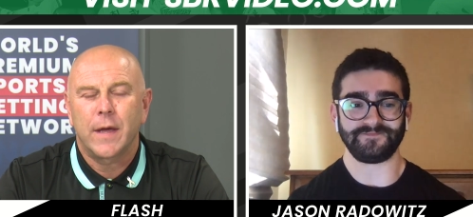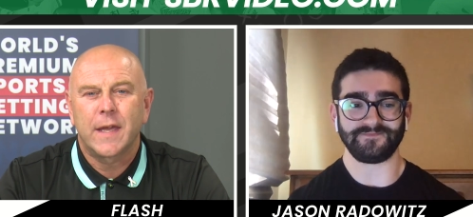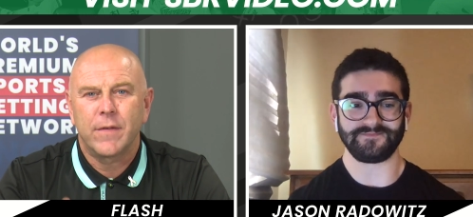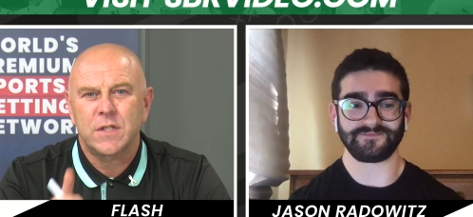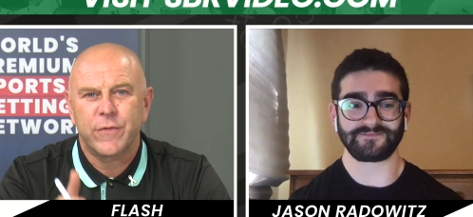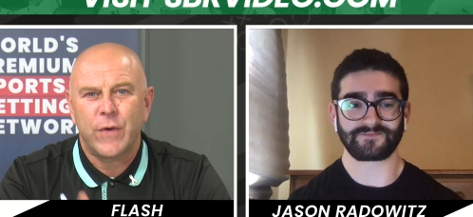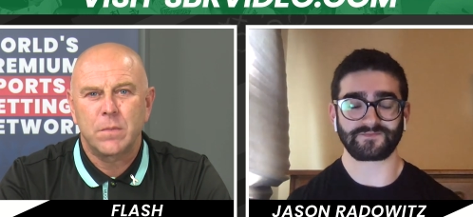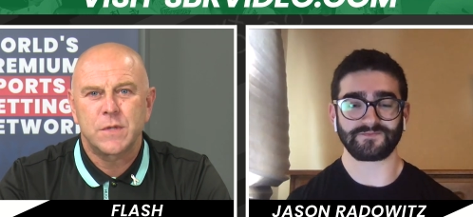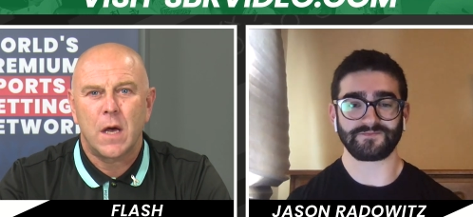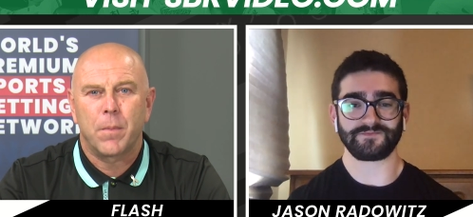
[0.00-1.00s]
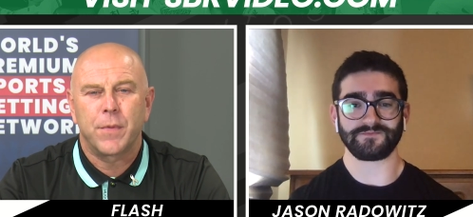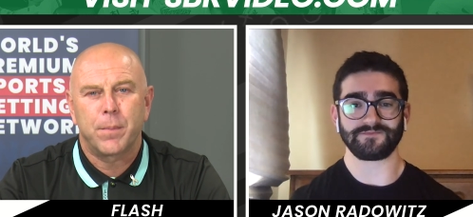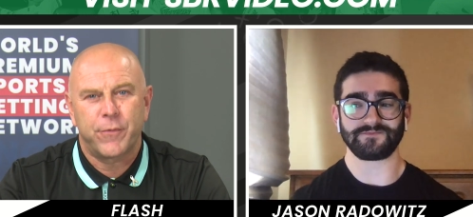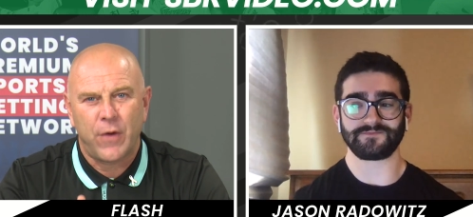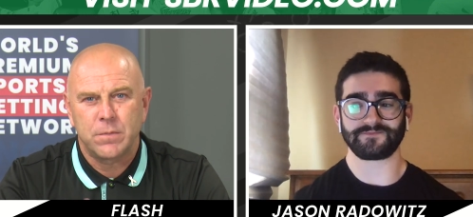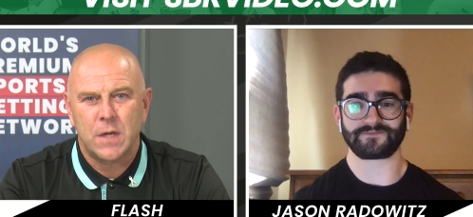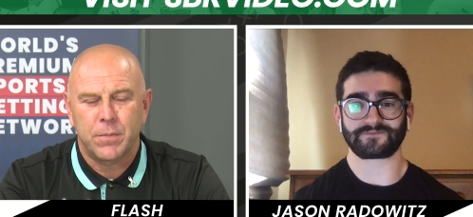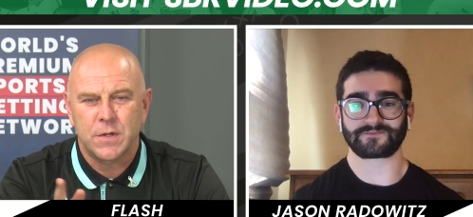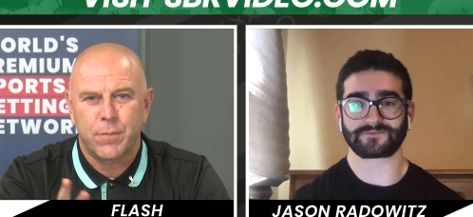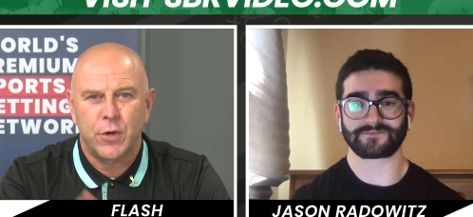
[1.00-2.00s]
Speaker 1: and give us a thumbs up. The thumbs up
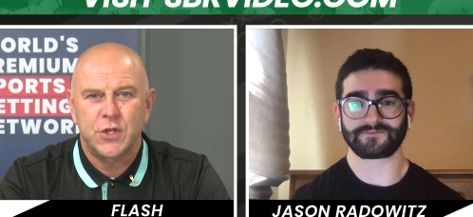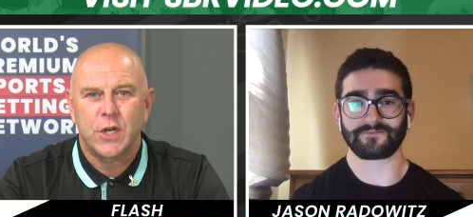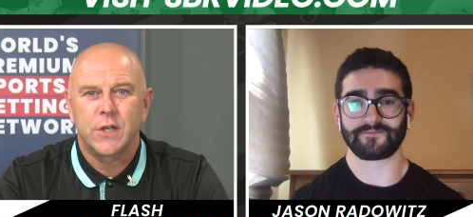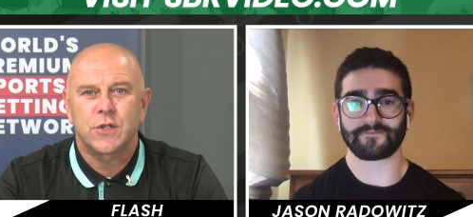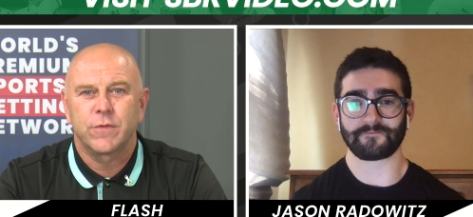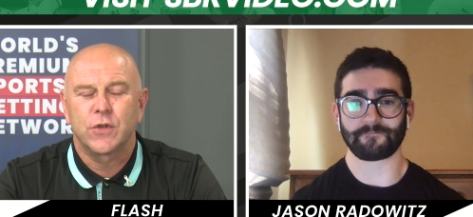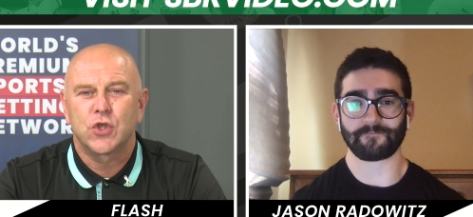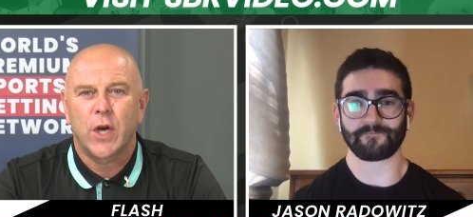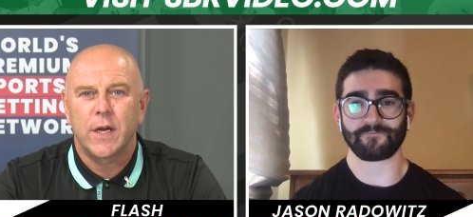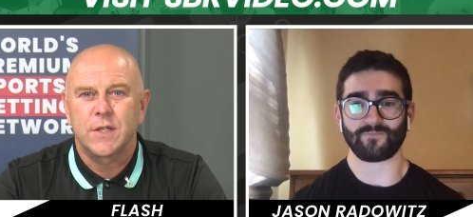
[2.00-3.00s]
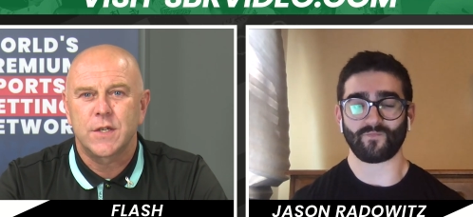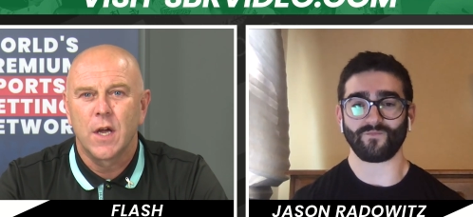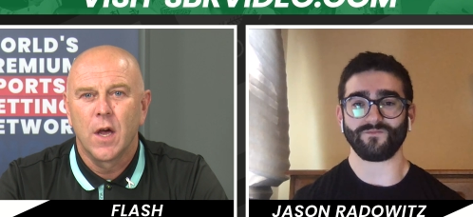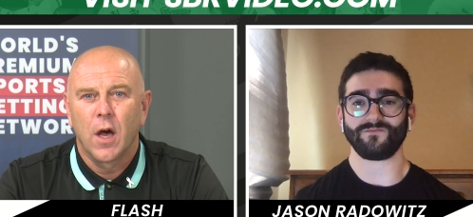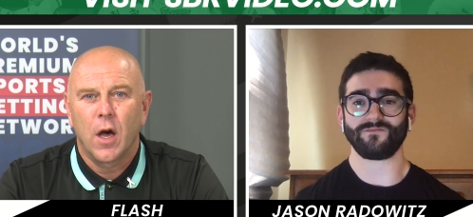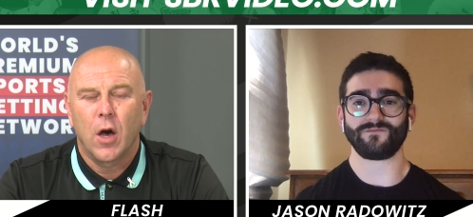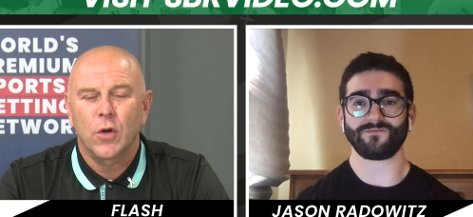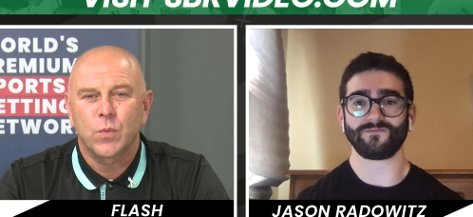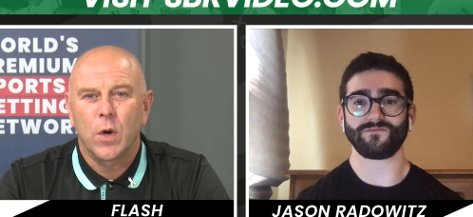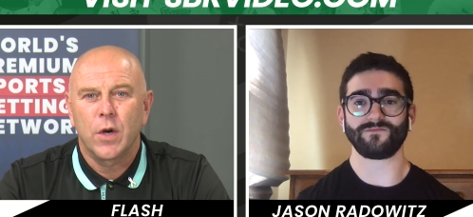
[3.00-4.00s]
is an appreciation for Jay's
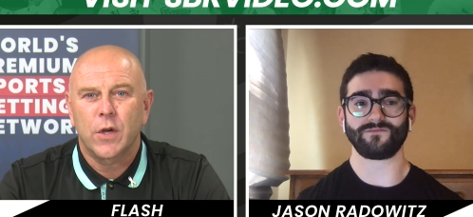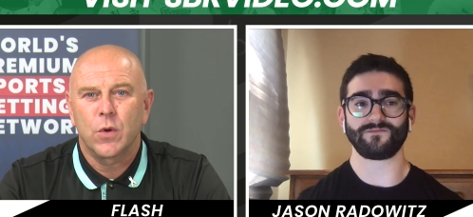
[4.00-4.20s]
hard work.